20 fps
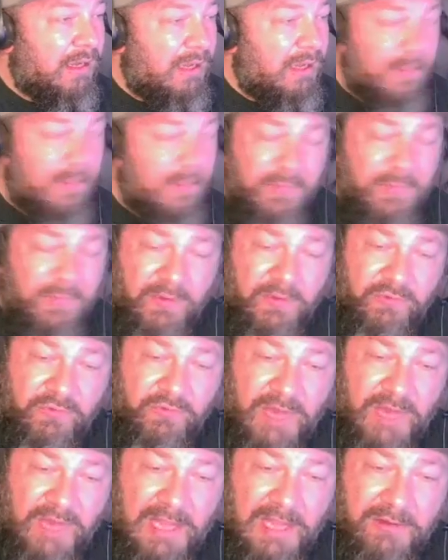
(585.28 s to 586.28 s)
there's
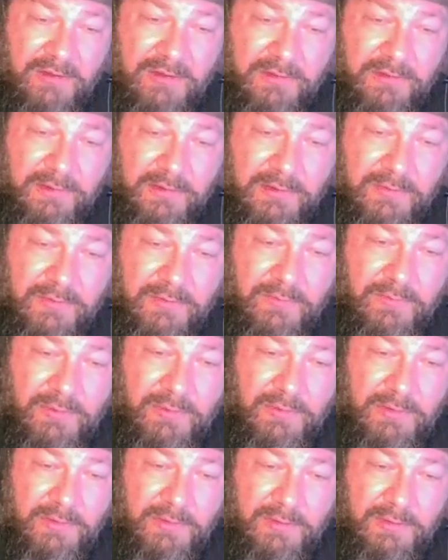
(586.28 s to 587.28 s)
not
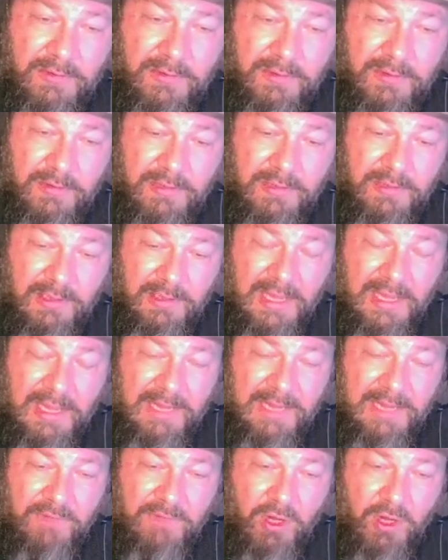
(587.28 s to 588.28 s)
a lot
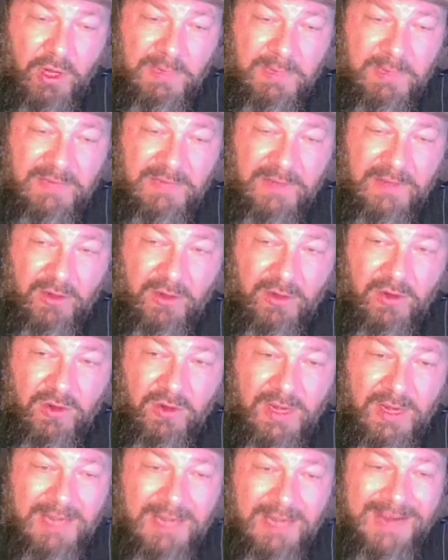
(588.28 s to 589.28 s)
of armies that are good
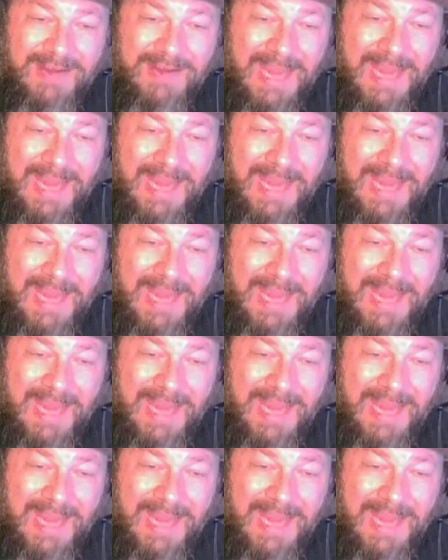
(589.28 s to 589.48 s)
into